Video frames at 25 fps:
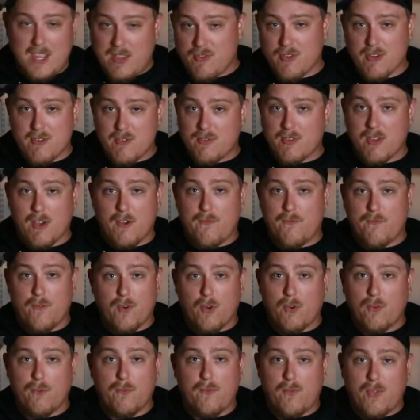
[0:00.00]
features a
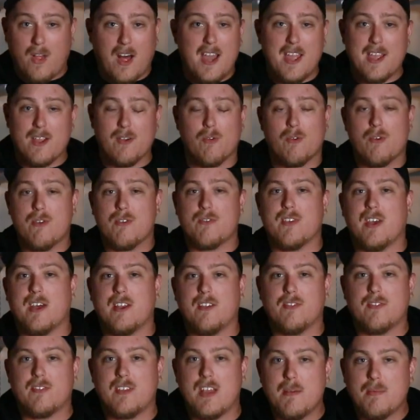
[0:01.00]
full flying
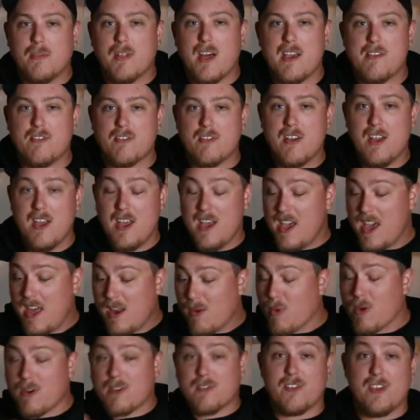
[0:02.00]
horizontal stabilizer,
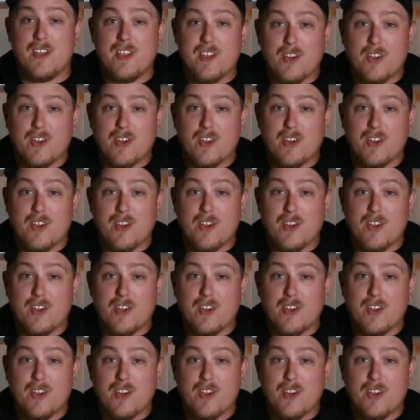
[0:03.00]
and it works